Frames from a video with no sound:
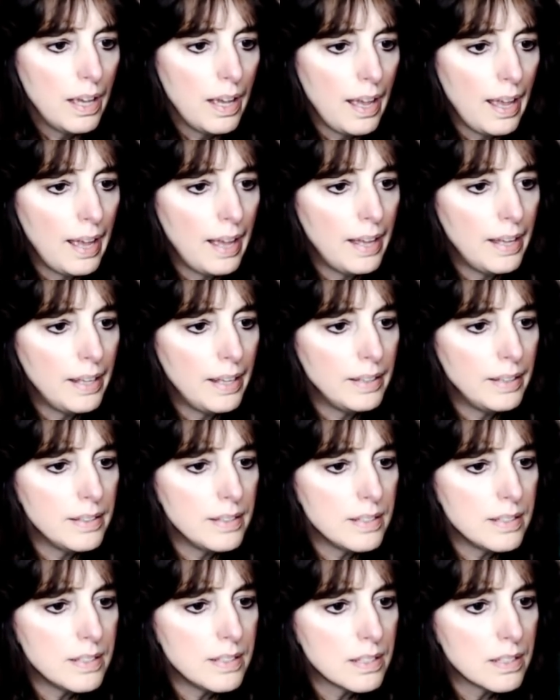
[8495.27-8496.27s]

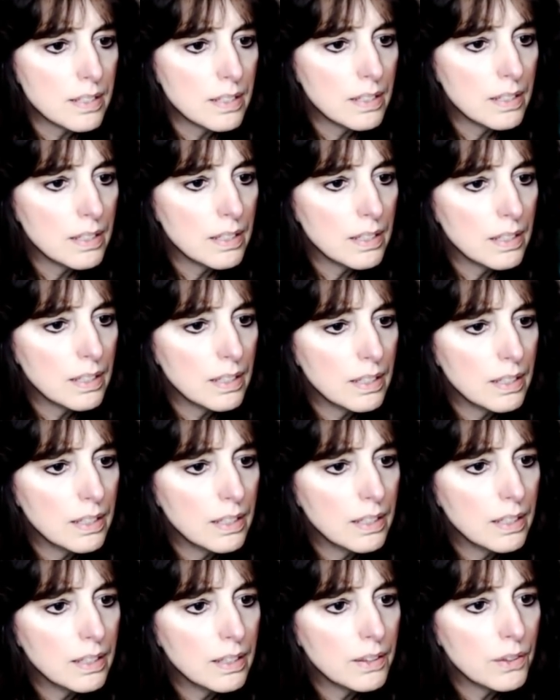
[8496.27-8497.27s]
and
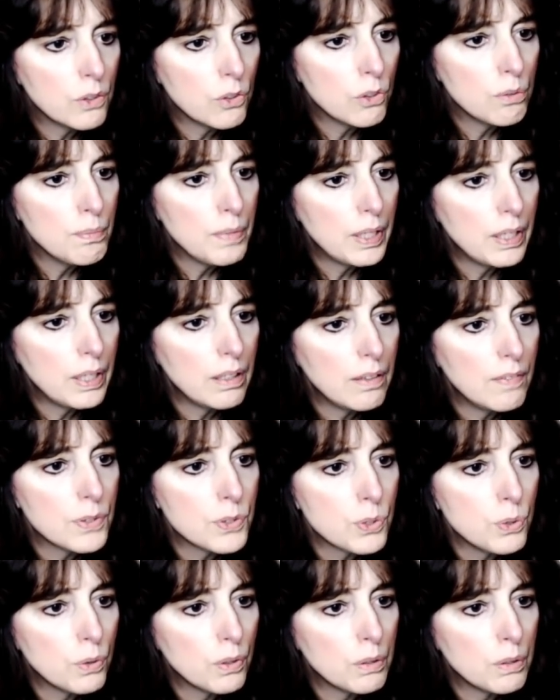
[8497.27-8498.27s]
there are many of
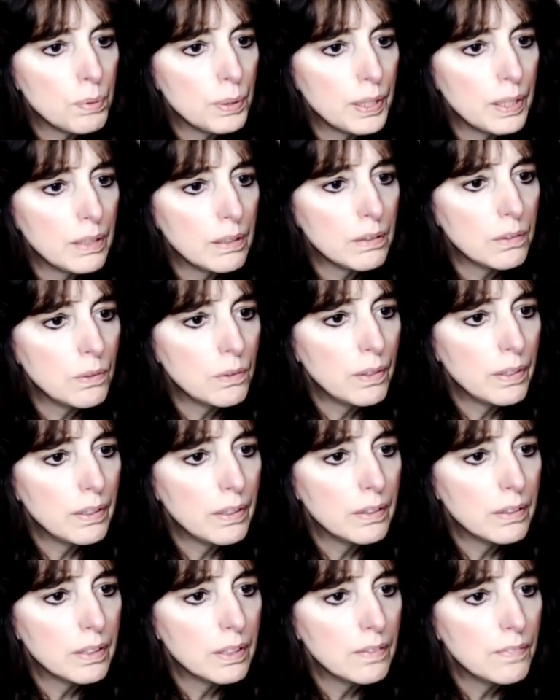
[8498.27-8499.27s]
us who are completely
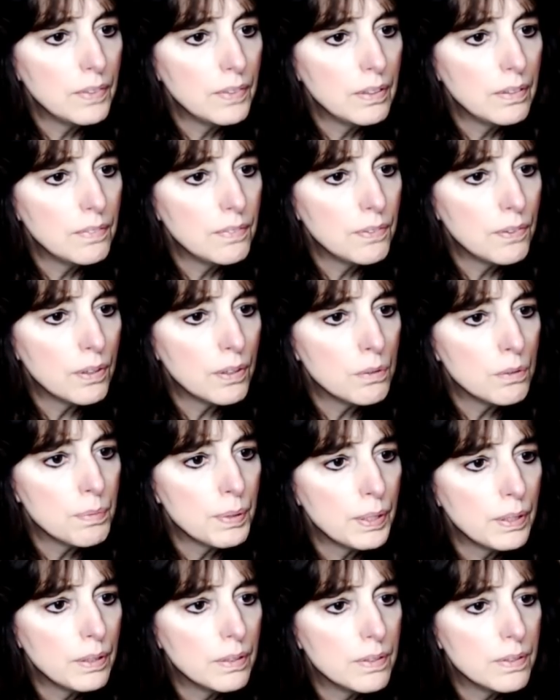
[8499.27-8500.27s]
loyal, even if our
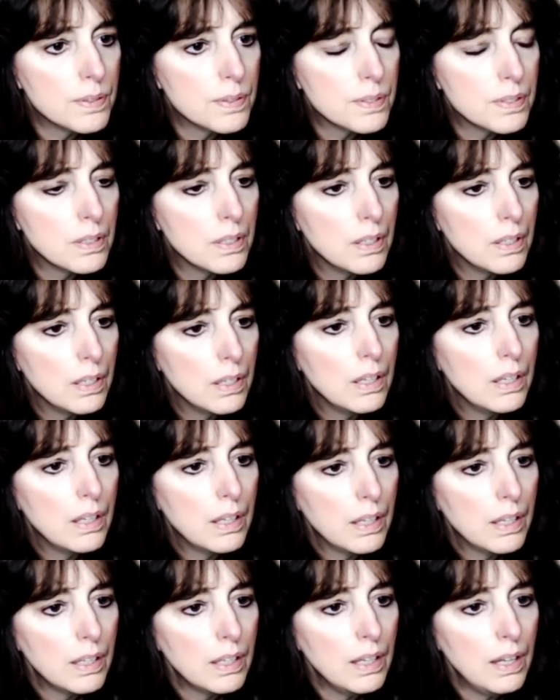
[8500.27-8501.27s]
opinions.
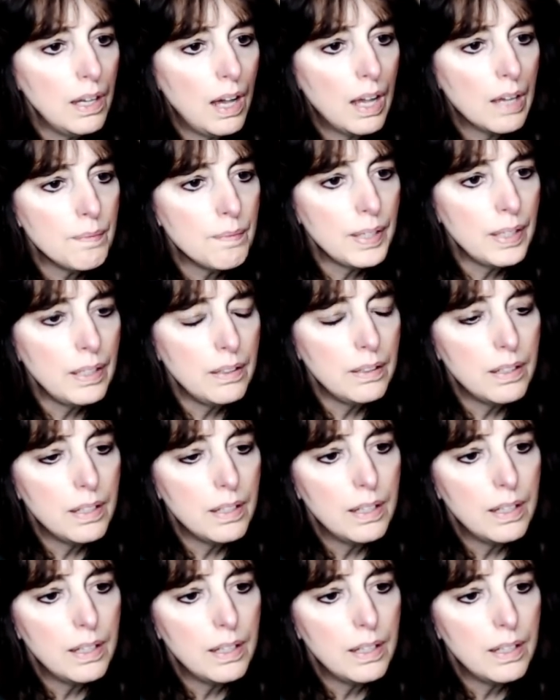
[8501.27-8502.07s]
Yeah, I mean,